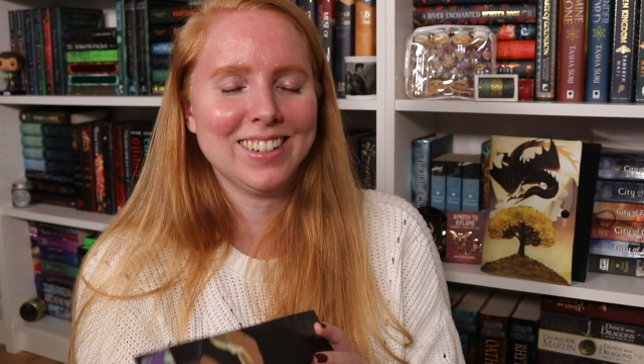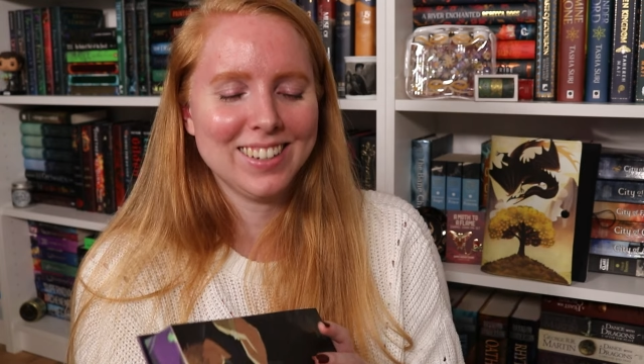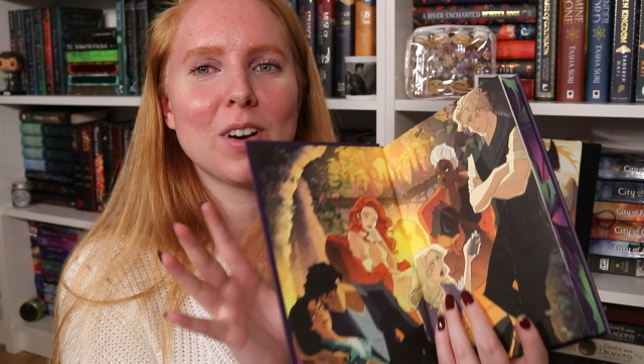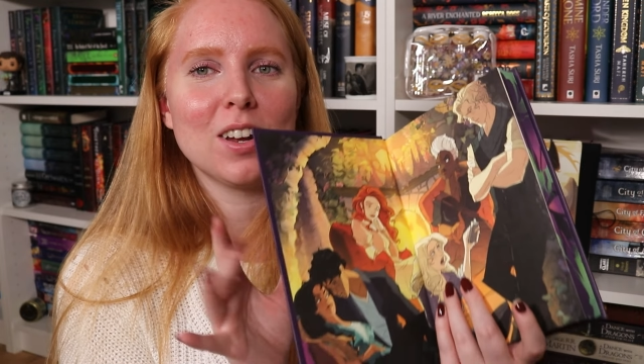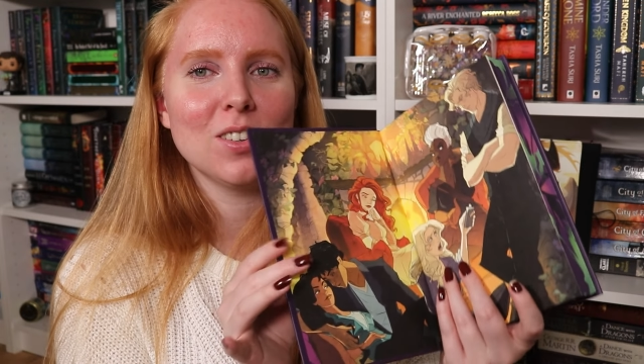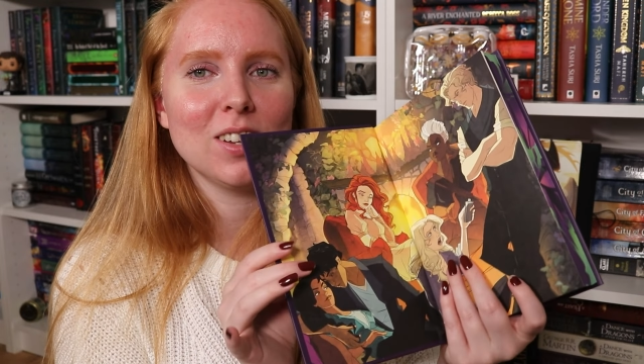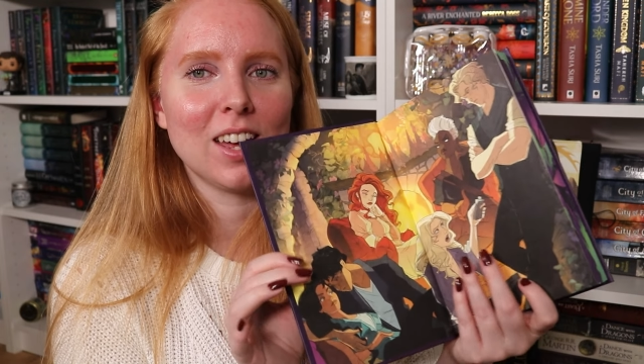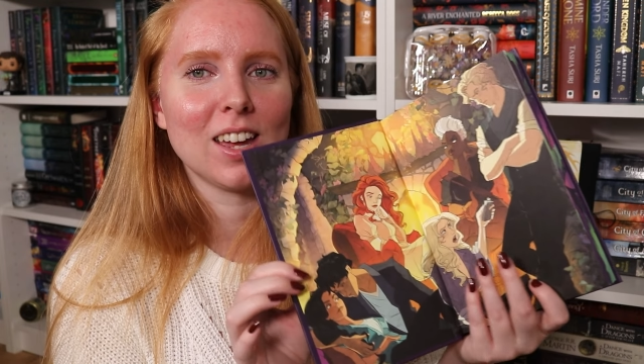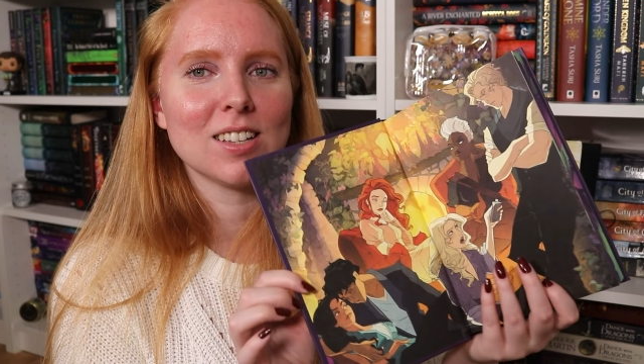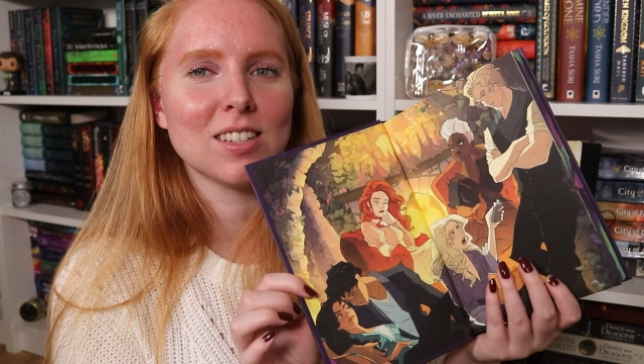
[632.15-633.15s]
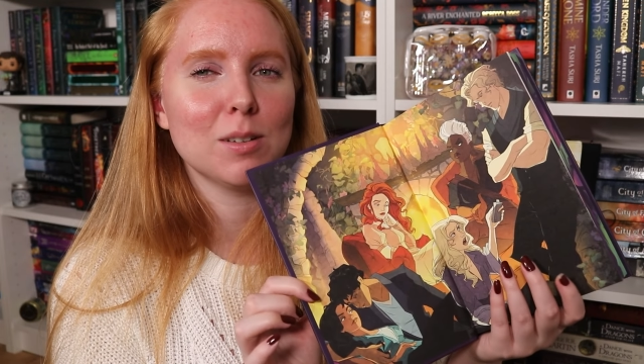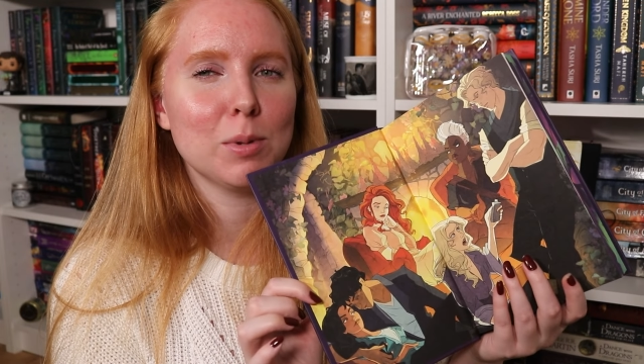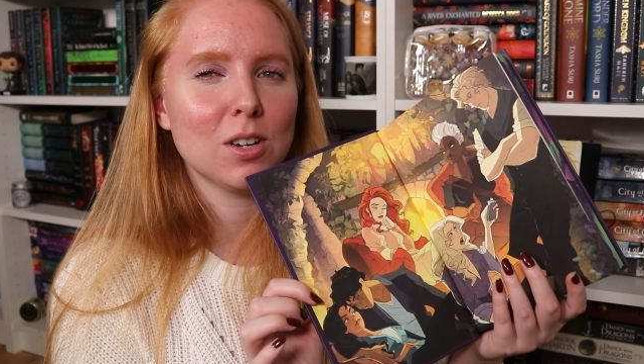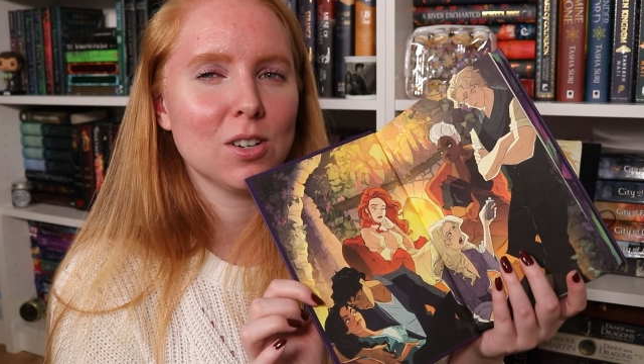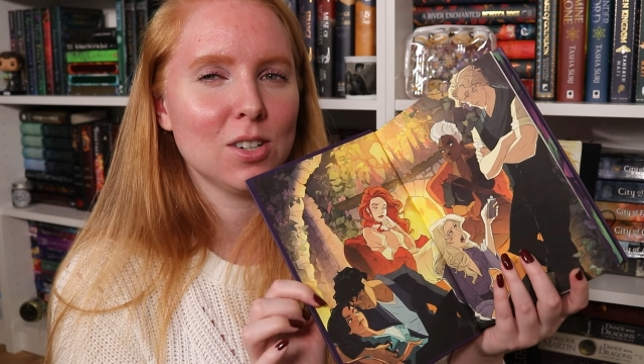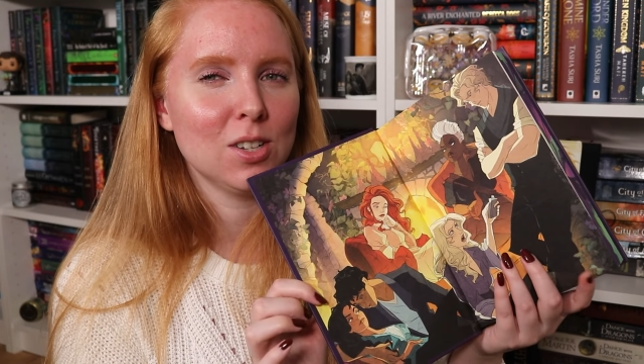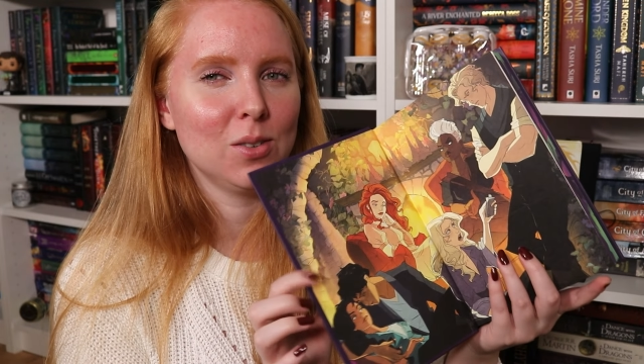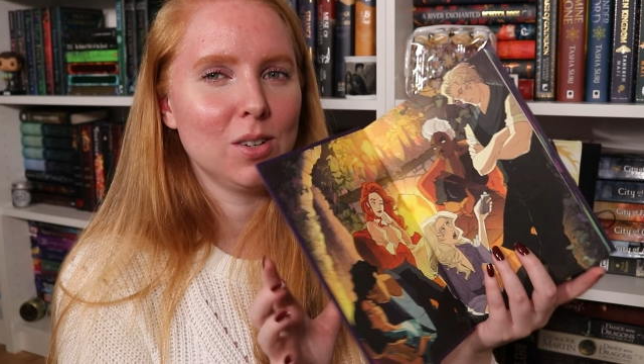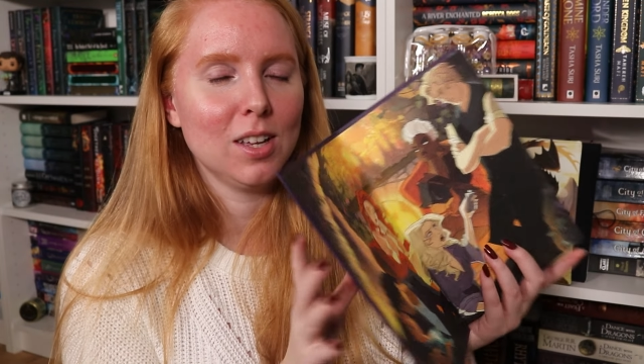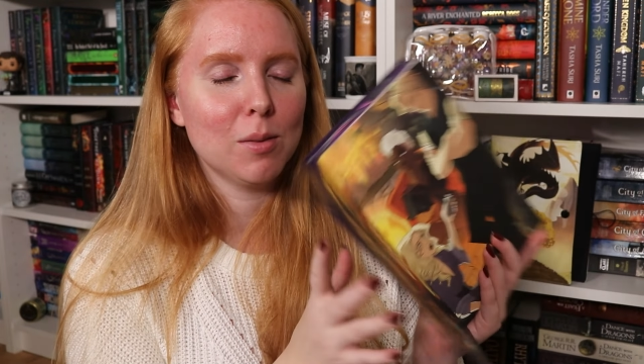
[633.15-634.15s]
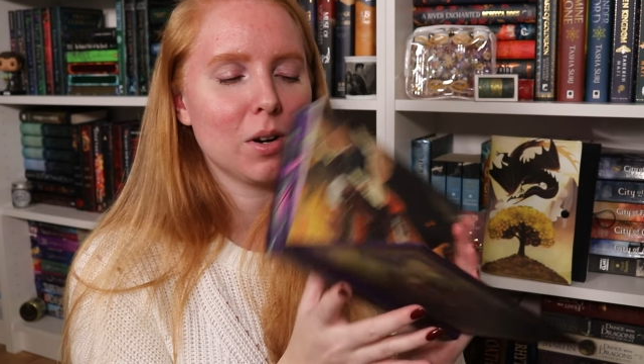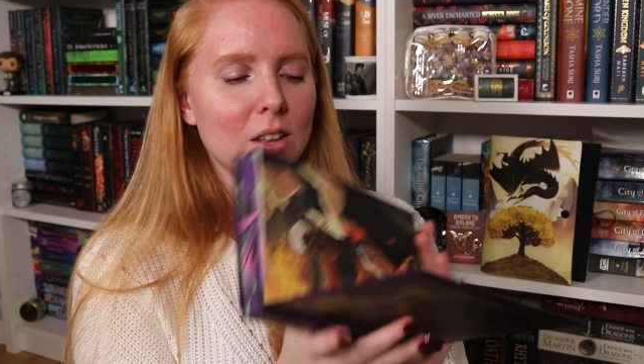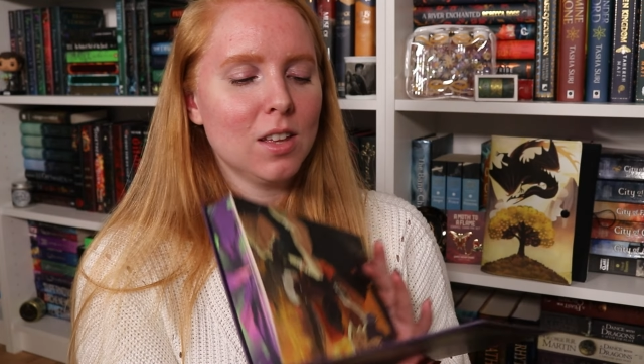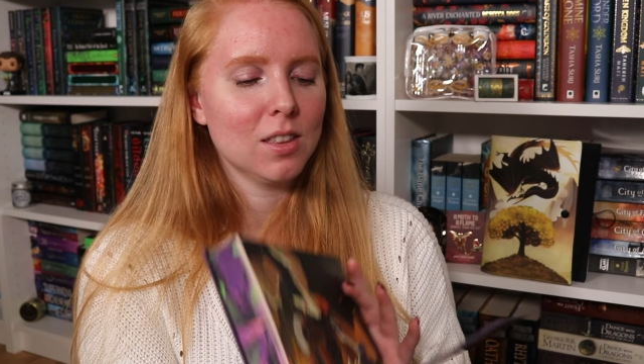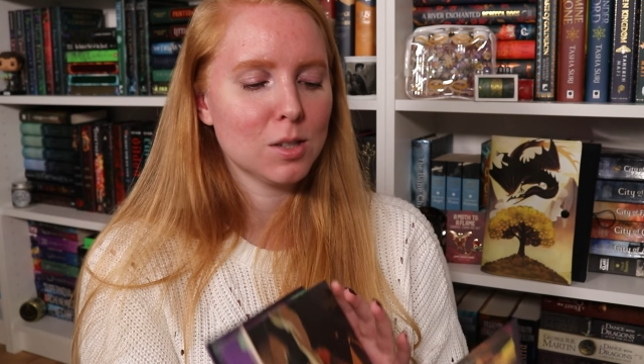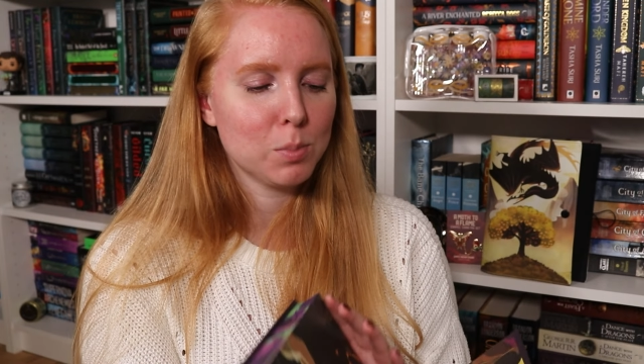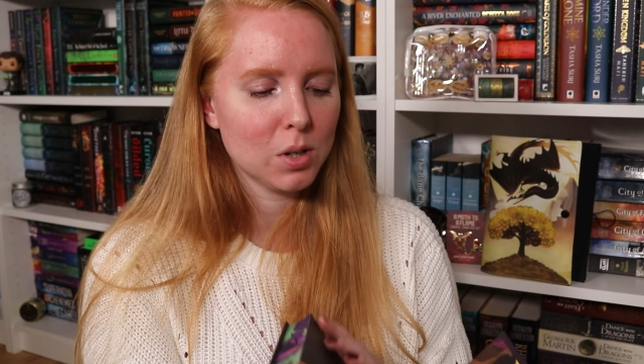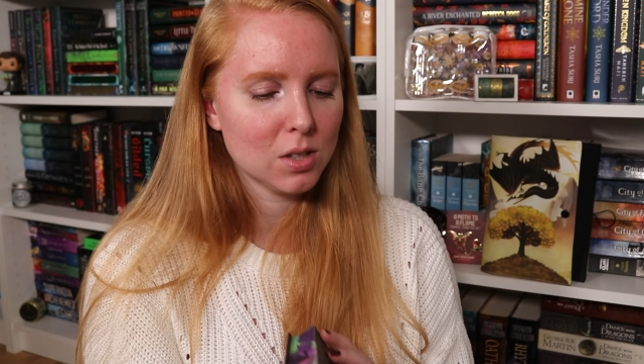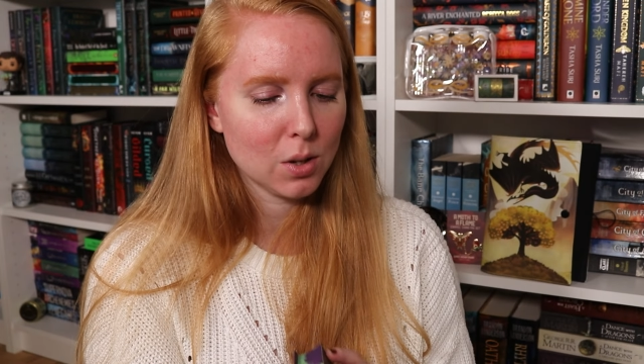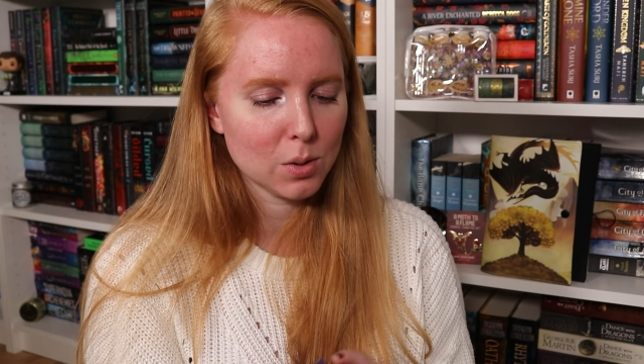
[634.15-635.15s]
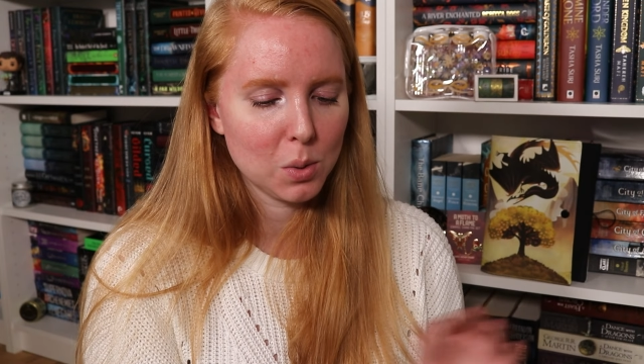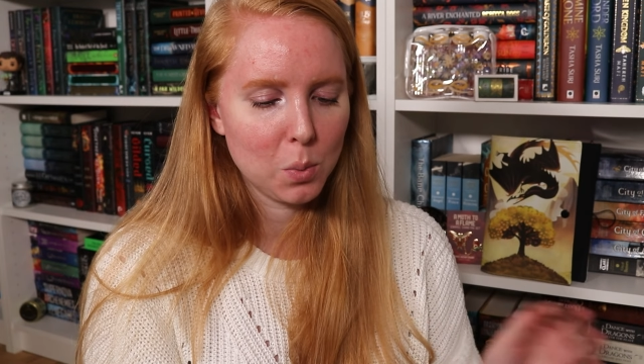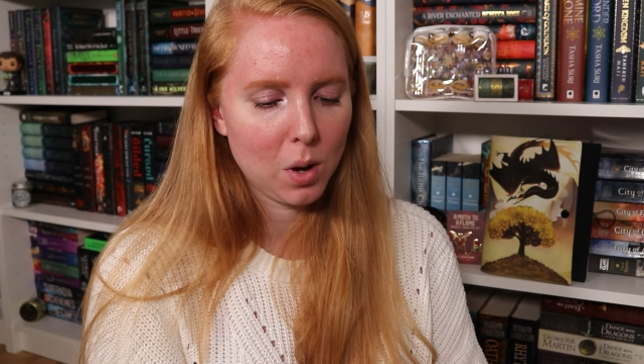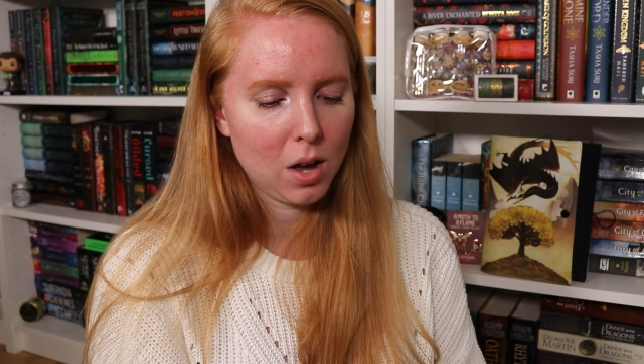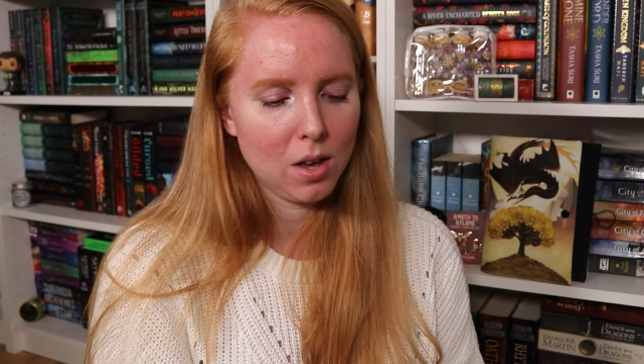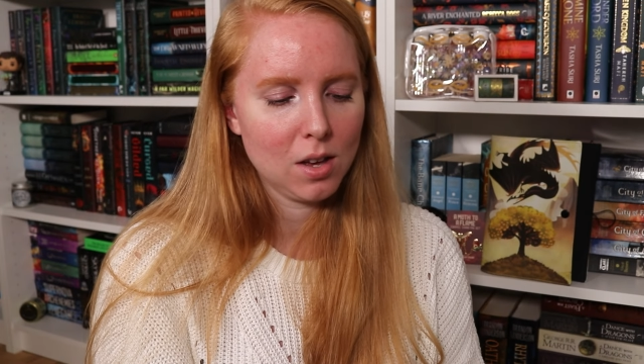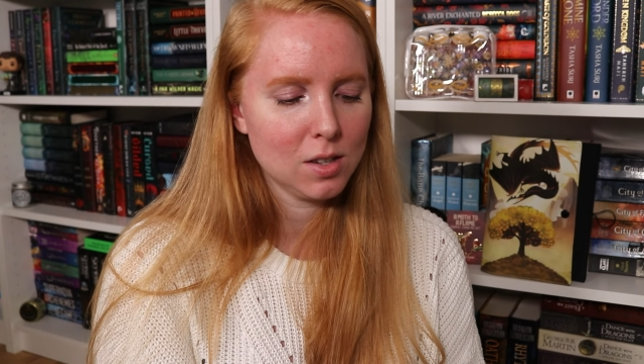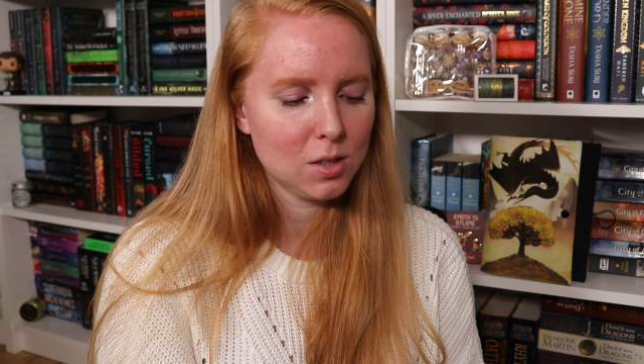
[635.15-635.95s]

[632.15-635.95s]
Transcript: But I do like it. It's a little bit cartoony, but I think this book is also Y A,